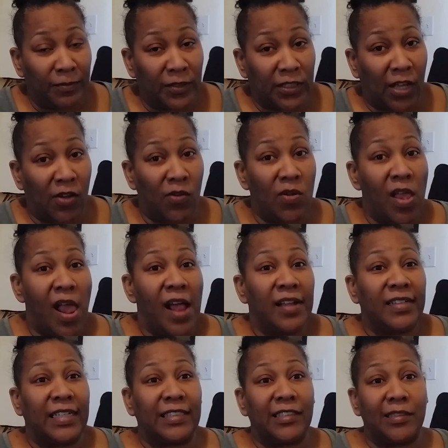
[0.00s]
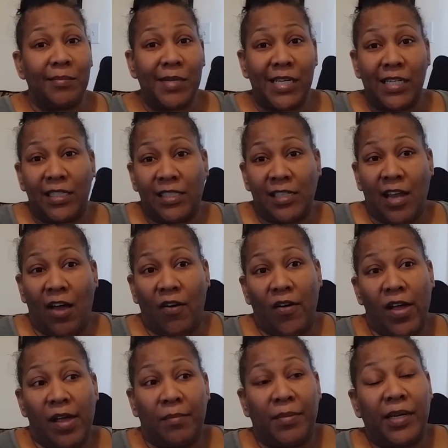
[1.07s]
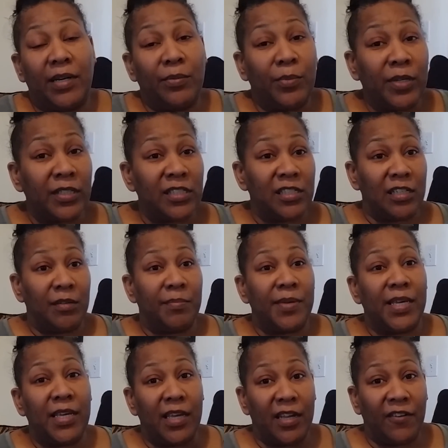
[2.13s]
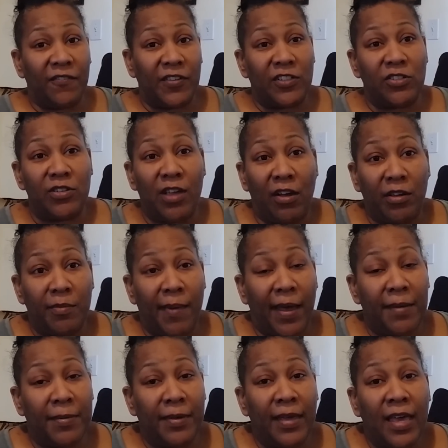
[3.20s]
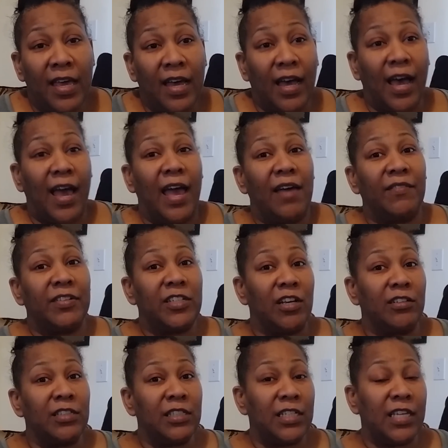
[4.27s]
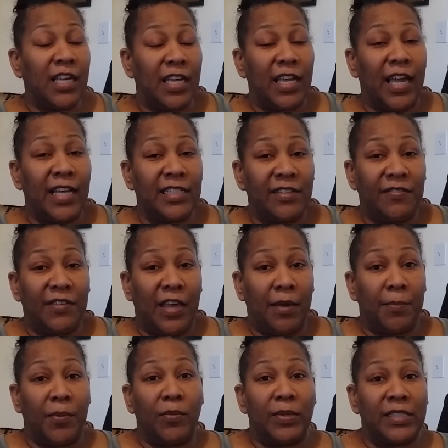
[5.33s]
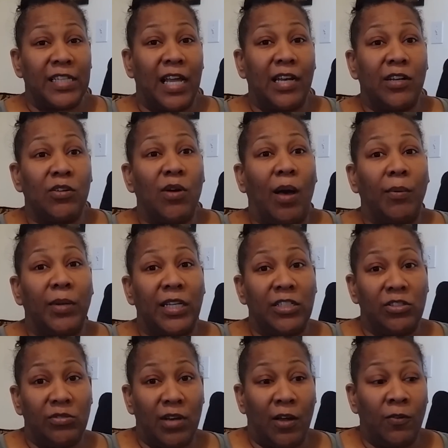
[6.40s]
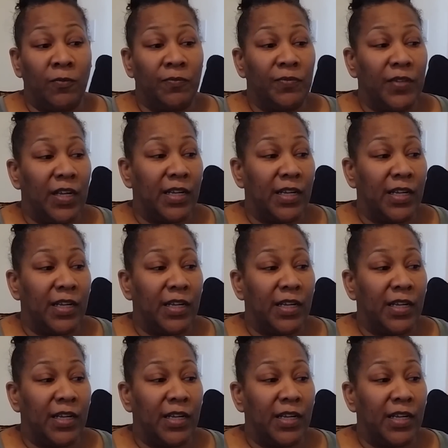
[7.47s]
So that's going to be good to know. But it will still be an official Yogi baby. I haven't chosen the kit as of yet, but once I do, I will let you know.